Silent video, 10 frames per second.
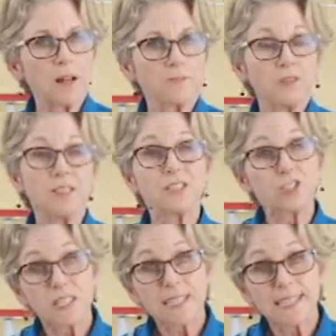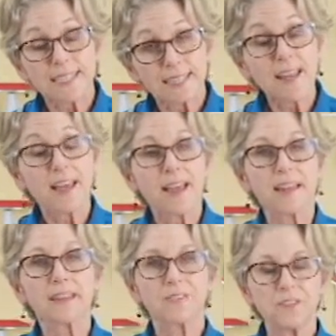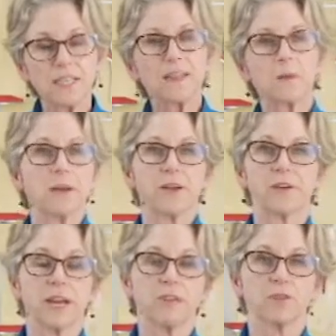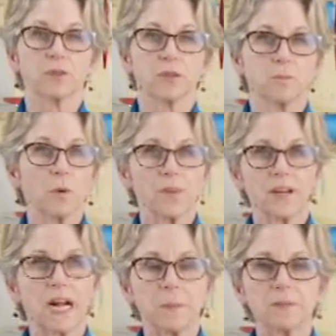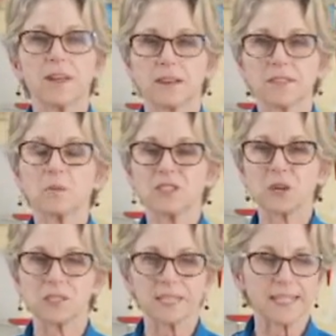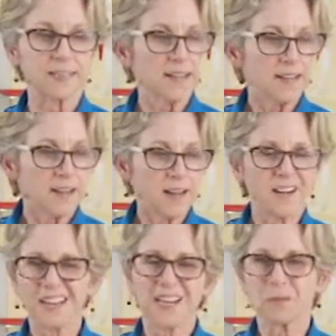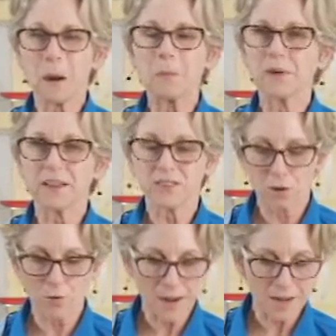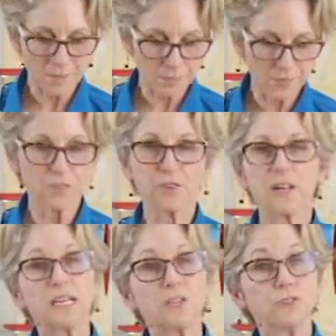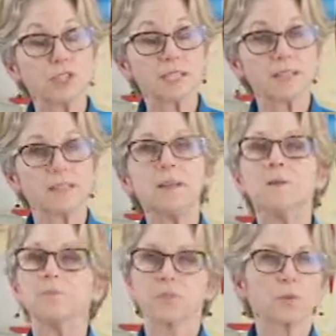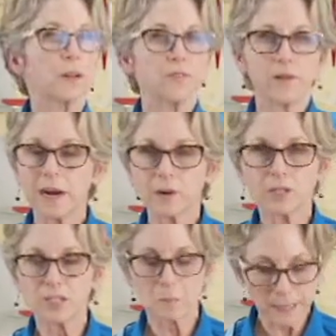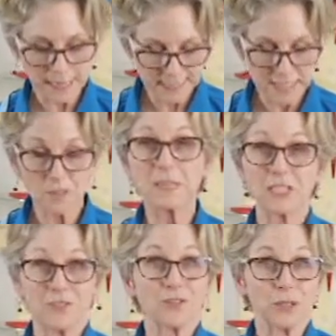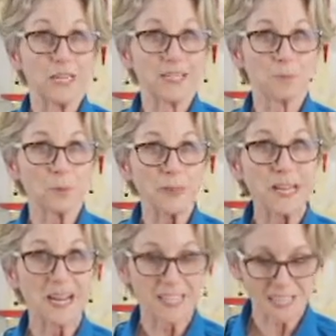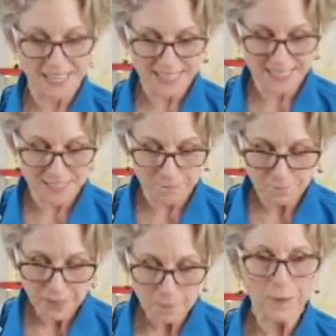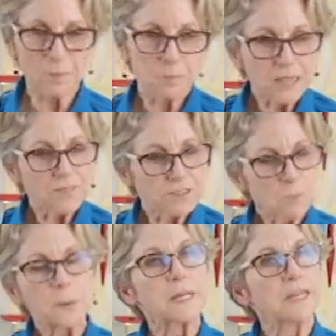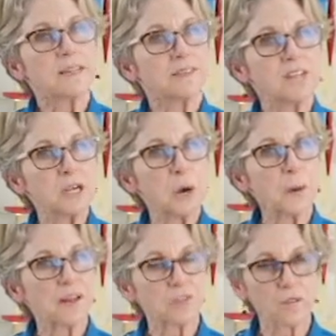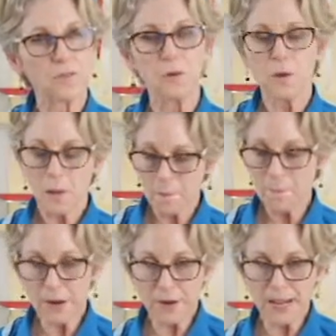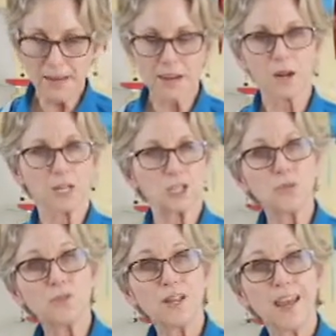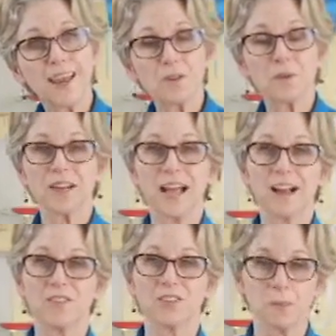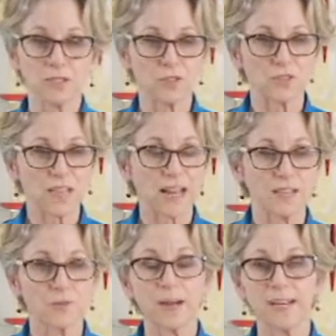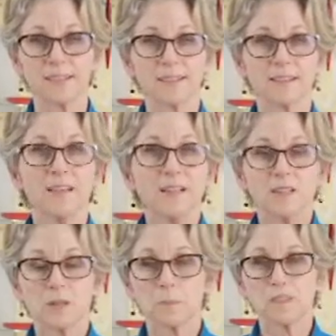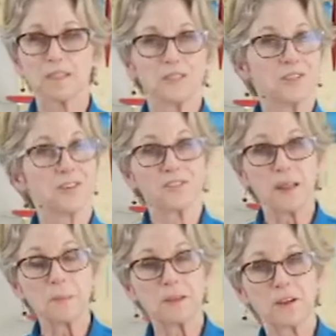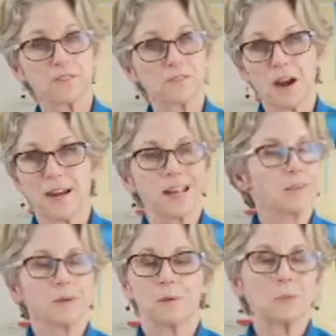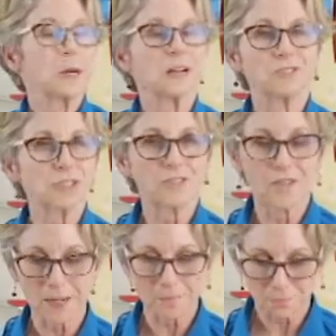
If you did chicken and left it in the marinade for more than a couple days, it would start to get kind of rubbery. So if you're going to do chicken, 24 hours is plenty, especially if you're going to pre-cut it like I did. But beef is pretty easy going. So if you marinated it on a Tuesday and you wanted to have this special salad ready to present to your family on a Friday, it would work out just fine.